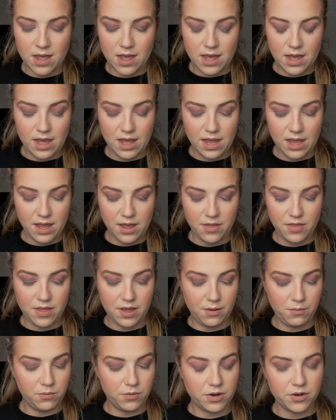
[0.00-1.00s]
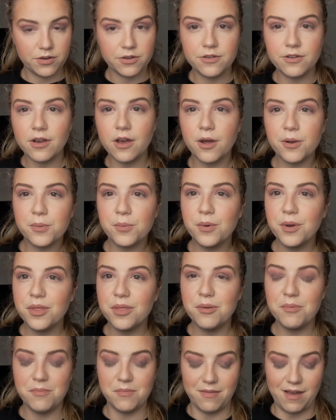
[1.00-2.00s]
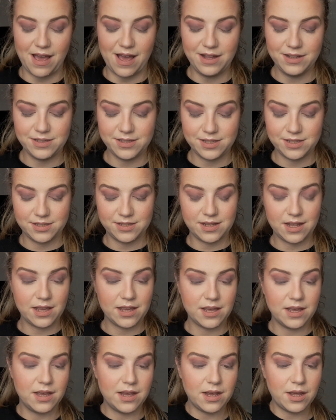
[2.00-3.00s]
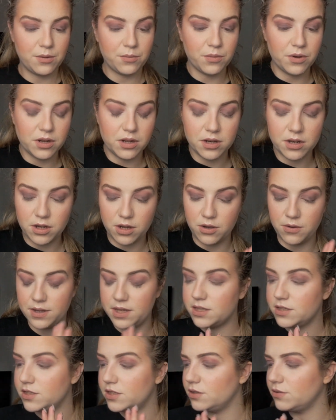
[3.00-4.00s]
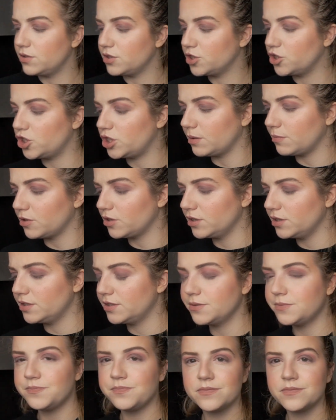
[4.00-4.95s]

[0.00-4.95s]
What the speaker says: And then we're done with the mattes, and we're gonna go into the shimmers.